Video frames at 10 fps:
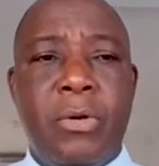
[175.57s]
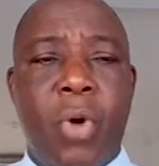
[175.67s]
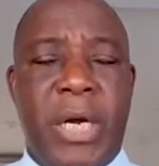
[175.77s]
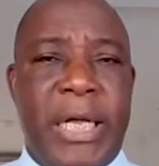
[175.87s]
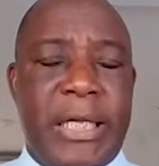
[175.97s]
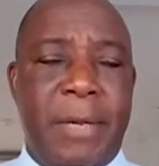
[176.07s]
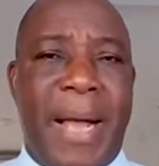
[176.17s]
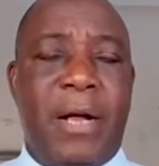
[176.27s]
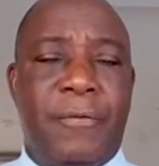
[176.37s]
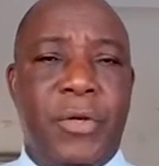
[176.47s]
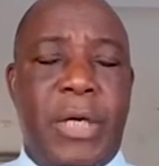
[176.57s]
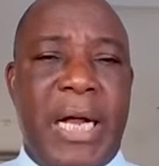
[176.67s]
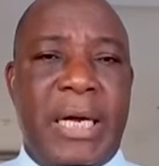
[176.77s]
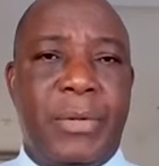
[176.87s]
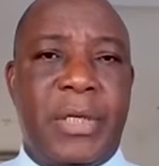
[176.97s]
running. The Bank of
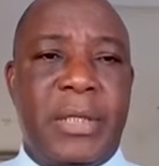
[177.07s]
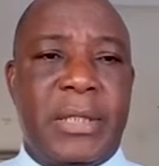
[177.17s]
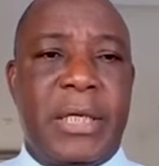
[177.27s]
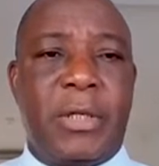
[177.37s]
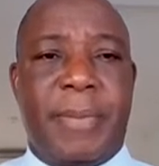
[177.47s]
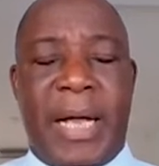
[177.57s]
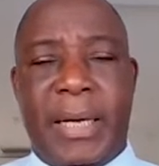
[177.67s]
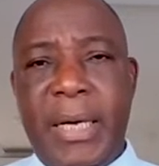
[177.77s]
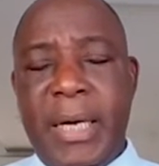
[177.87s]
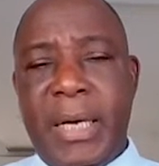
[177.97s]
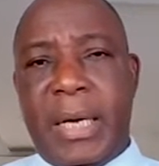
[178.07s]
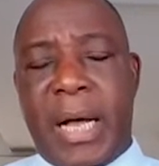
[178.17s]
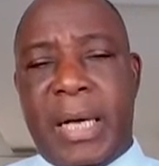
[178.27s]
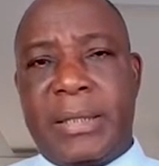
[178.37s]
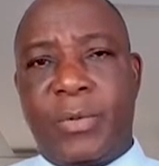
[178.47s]
Uganda, which is the central bank,
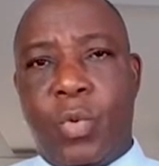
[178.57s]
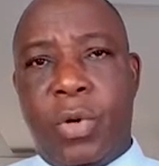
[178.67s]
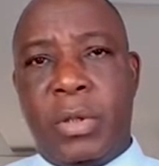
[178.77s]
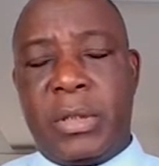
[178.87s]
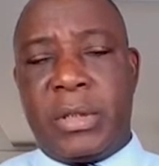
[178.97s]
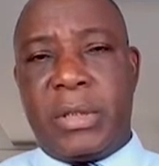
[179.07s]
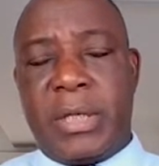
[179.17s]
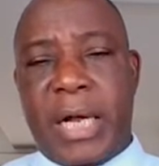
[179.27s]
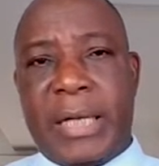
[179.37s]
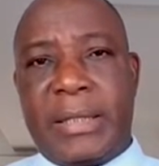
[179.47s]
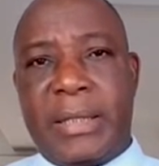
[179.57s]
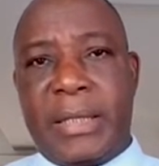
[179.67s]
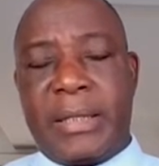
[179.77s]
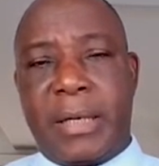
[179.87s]
has warned that there's